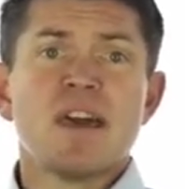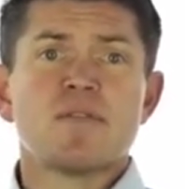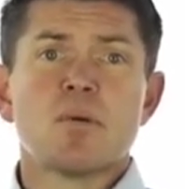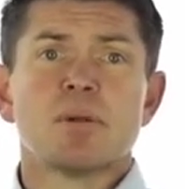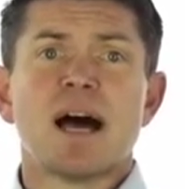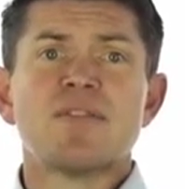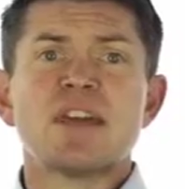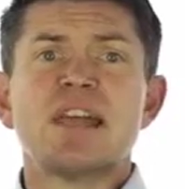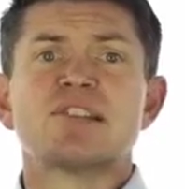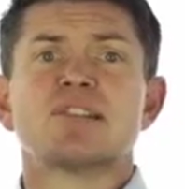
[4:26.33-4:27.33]
If you apply
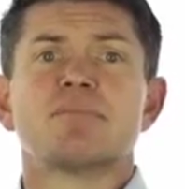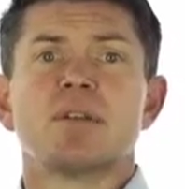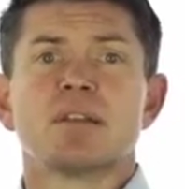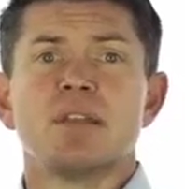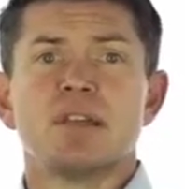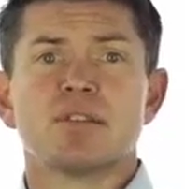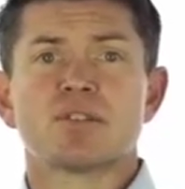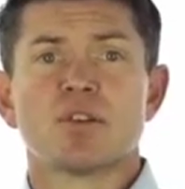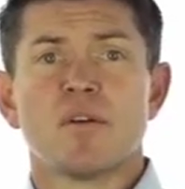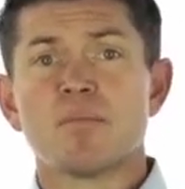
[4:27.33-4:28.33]
the eight-step technique to
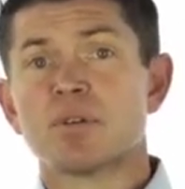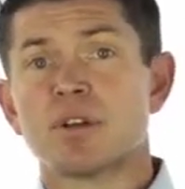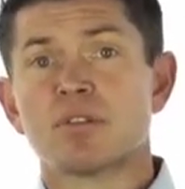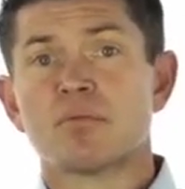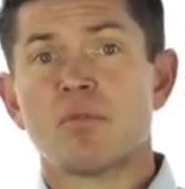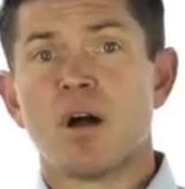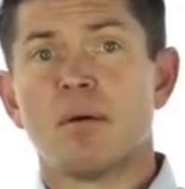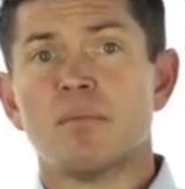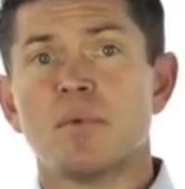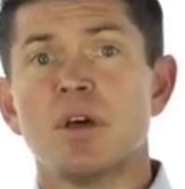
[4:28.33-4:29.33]
solve a particular
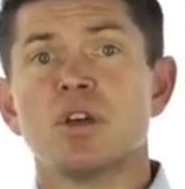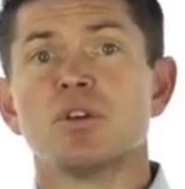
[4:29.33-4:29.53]
problem,